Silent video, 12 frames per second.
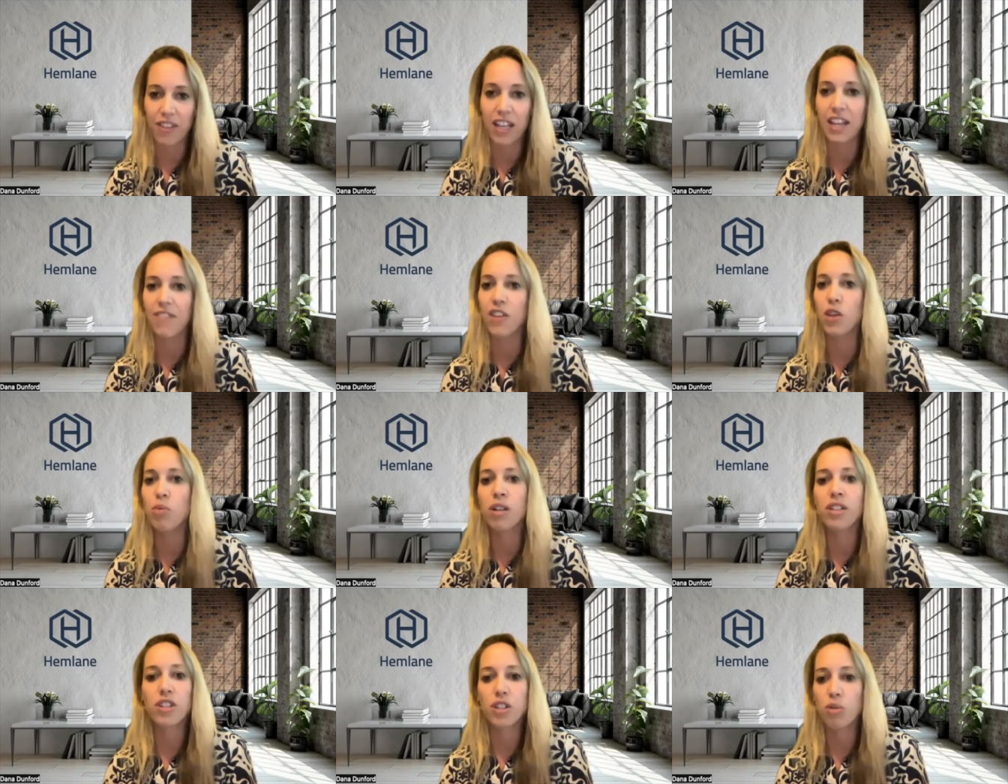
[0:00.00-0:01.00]
like if you
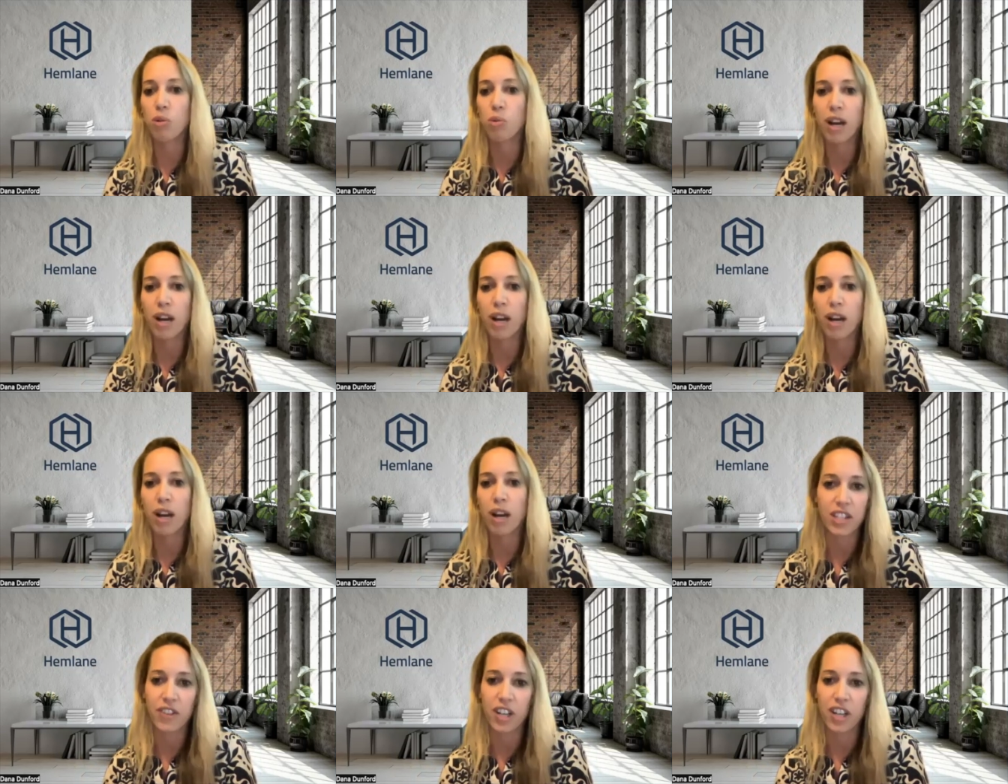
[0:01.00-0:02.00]
were to do a wire
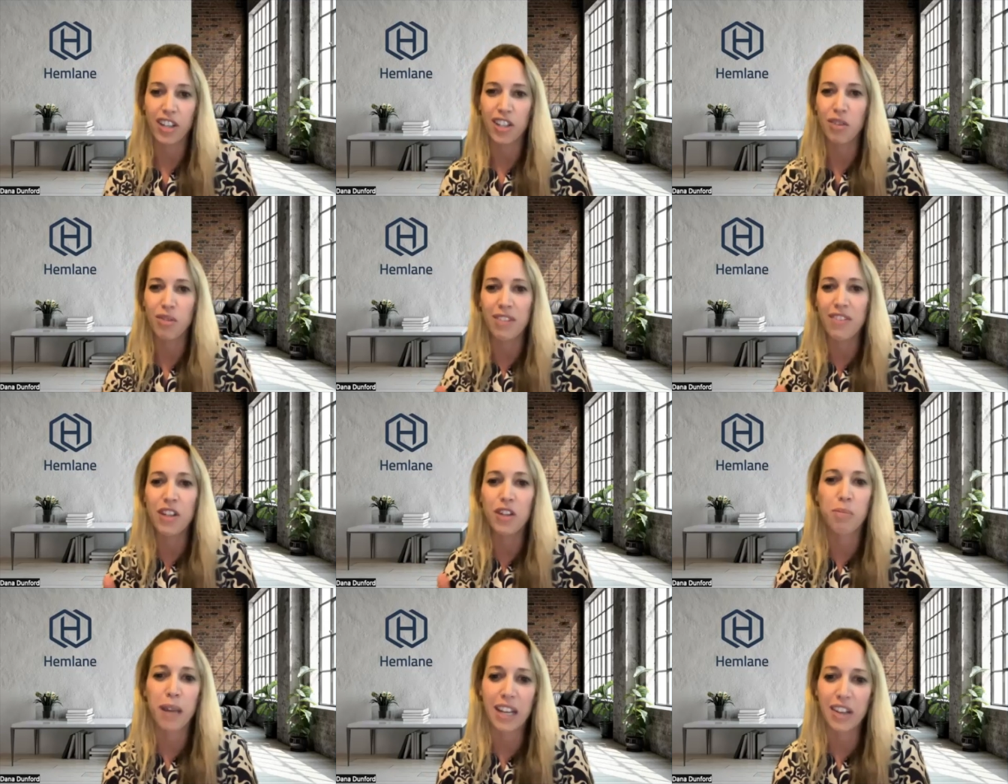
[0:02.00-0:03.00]
transfer you know even
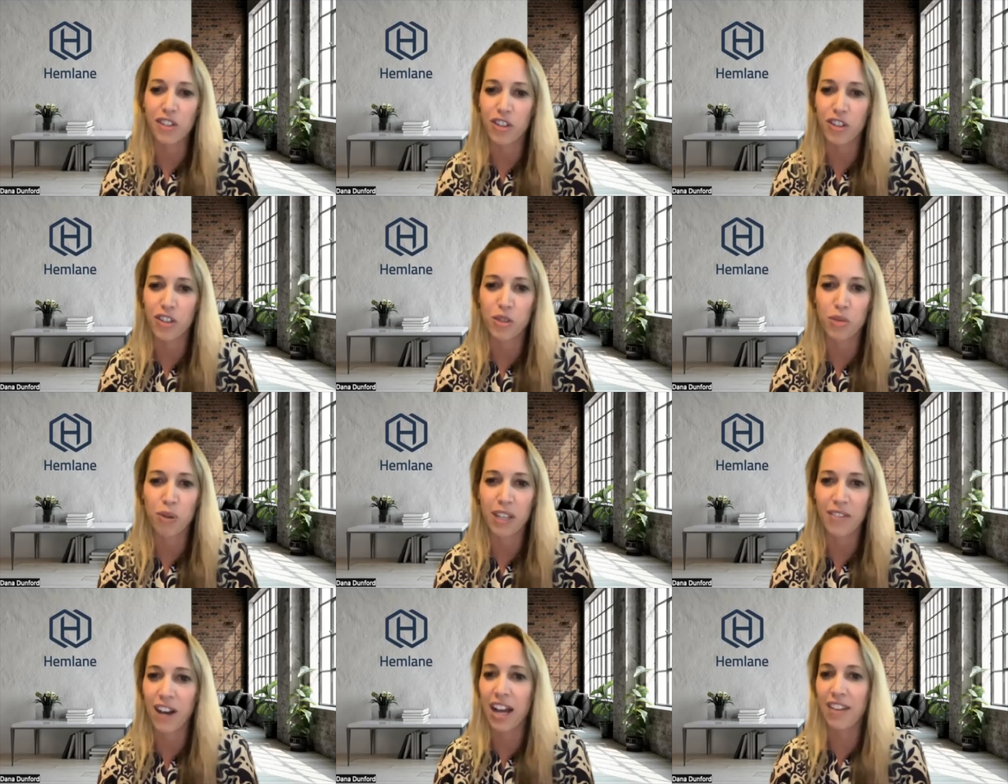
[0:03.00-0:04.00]
your bank charges
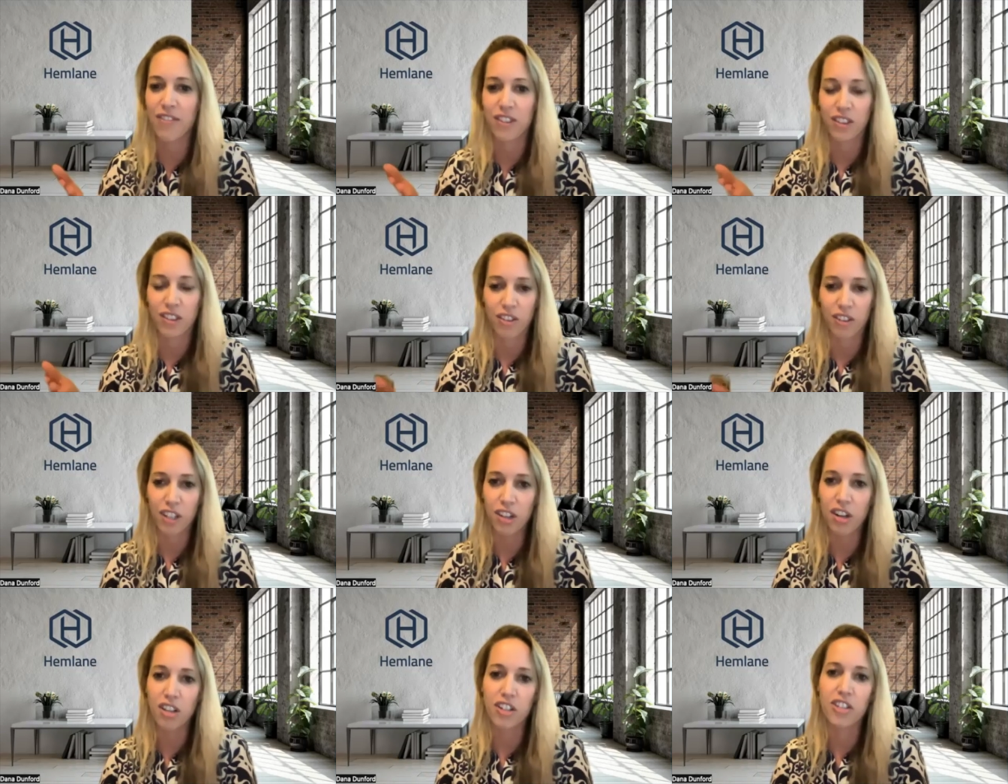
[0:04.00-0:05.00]
25 to 30
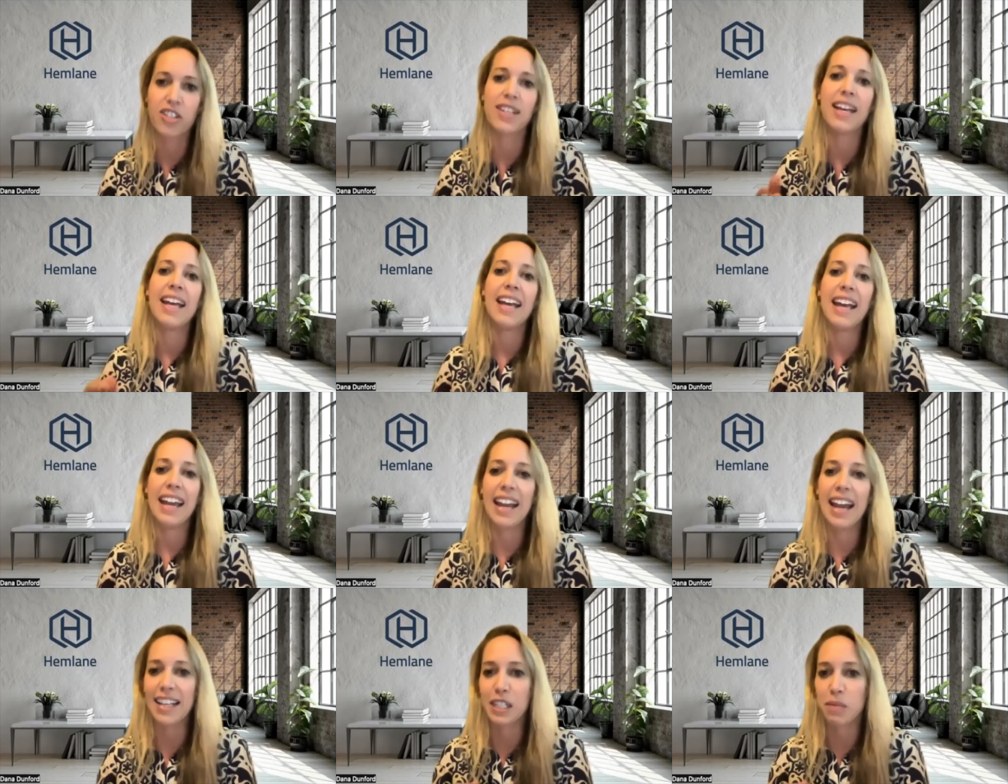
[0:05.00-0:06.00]
dollars
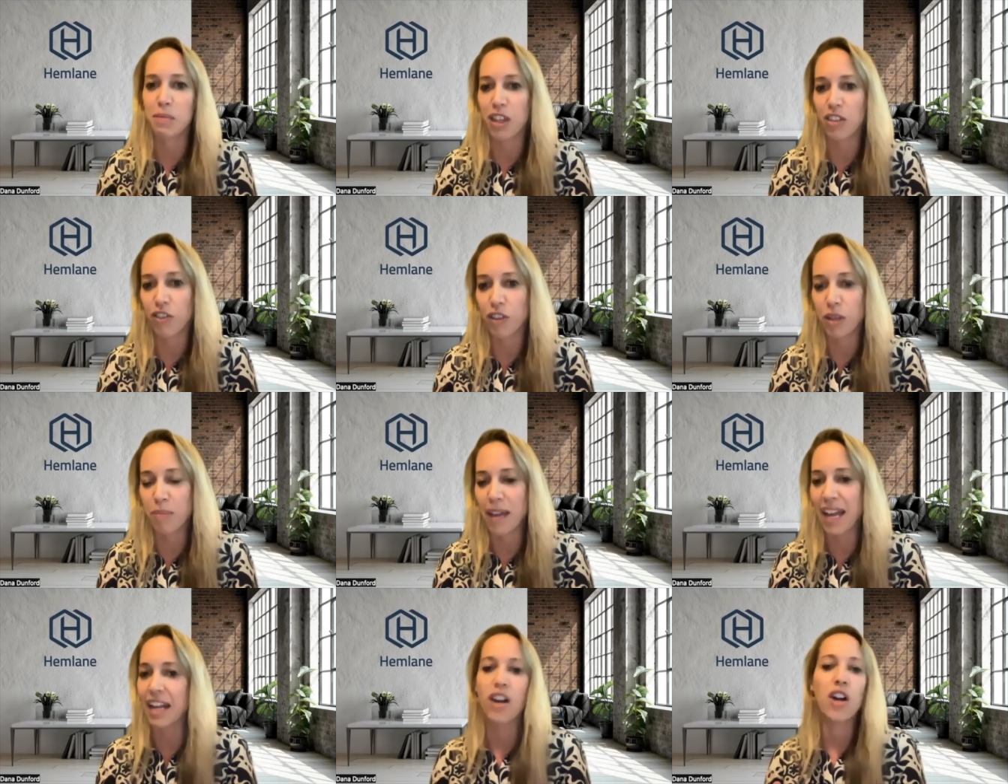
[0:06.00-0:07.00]
it has to be through the
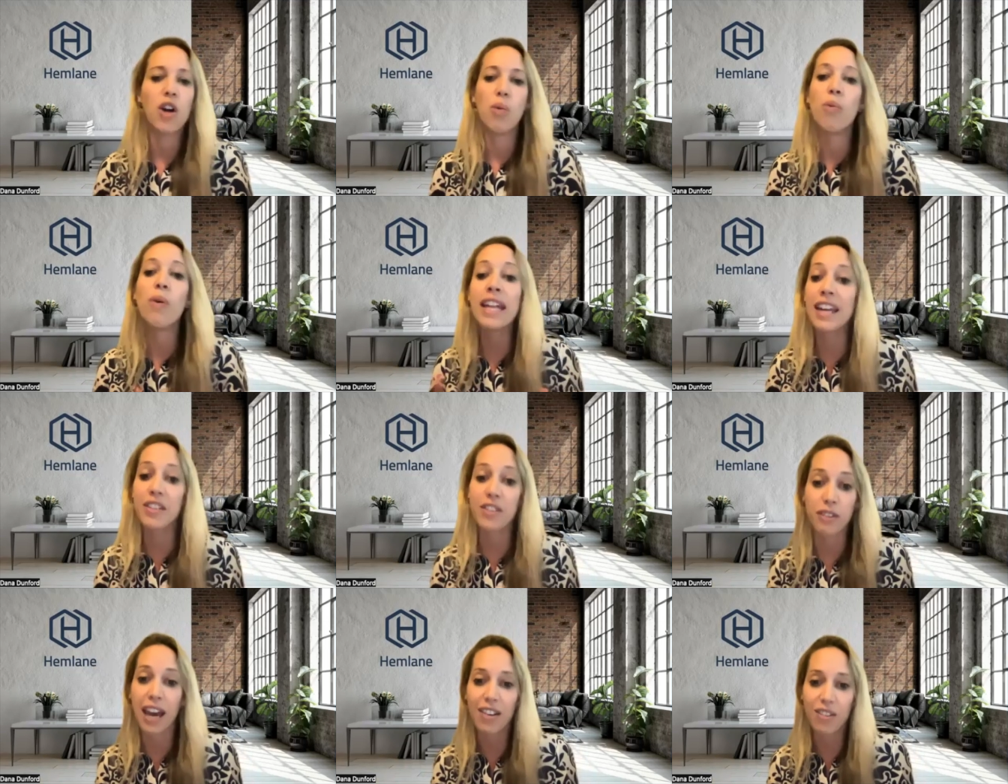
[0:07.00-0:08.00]
bank we
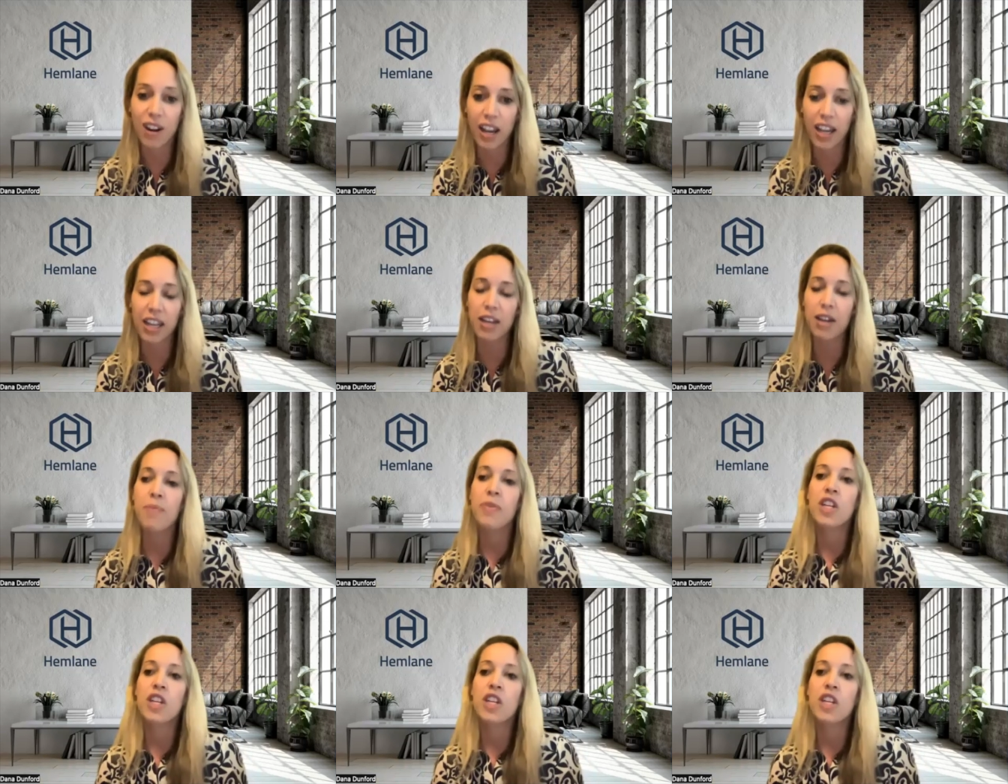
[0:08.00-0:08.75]
can't do that, right?